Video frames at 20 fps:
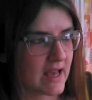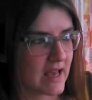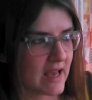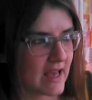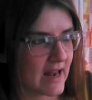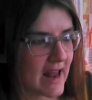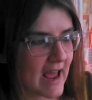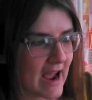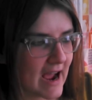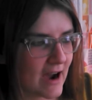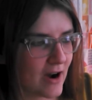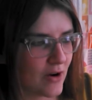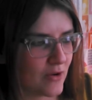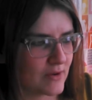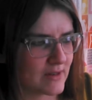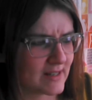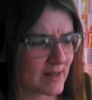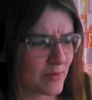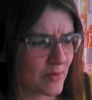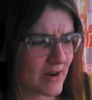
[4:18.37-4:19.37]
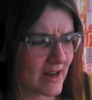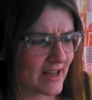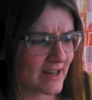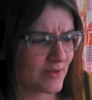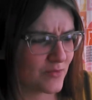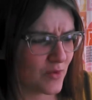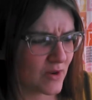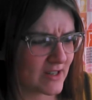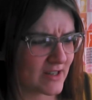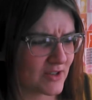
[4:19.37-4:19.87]
and how someone
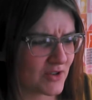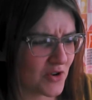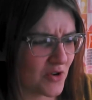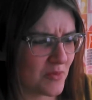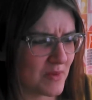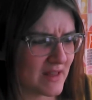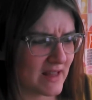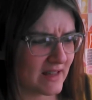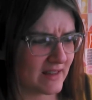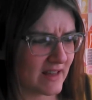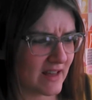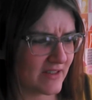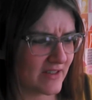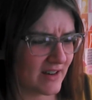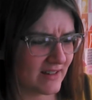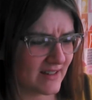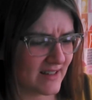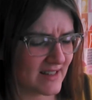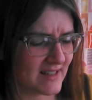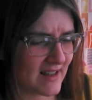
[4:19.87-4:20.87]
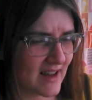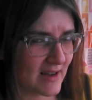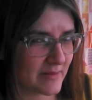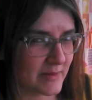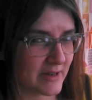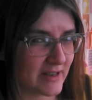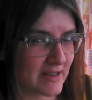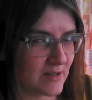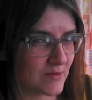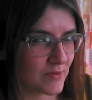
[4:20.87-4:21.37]
had once told me that they thought that sock
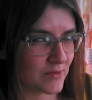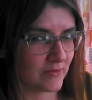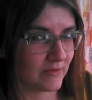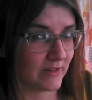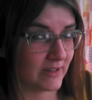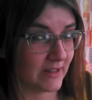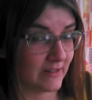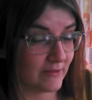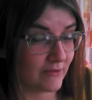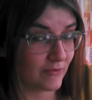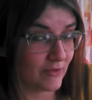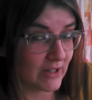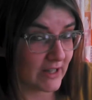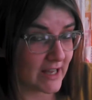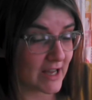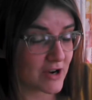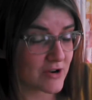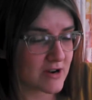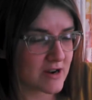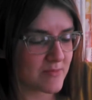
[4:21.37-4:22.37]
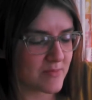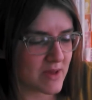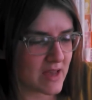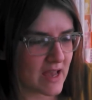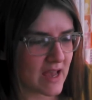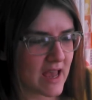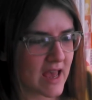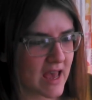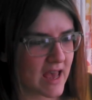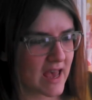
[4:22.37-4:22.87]
monkeys were really
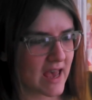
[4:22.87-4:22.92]
creepy,